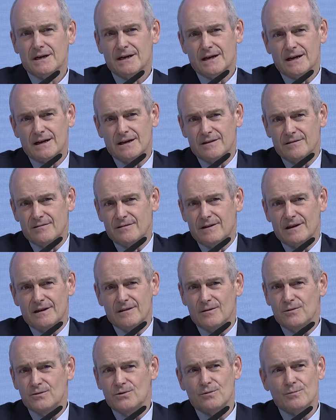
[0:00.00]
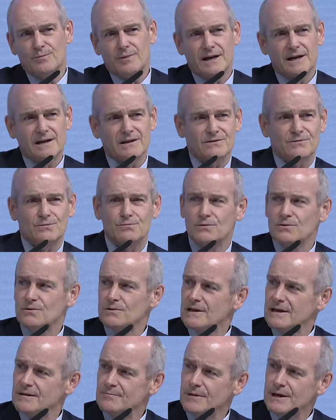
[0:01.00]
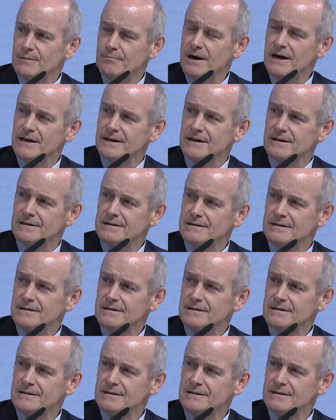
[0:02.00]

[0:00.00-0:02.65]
and the local banks won't lend me money.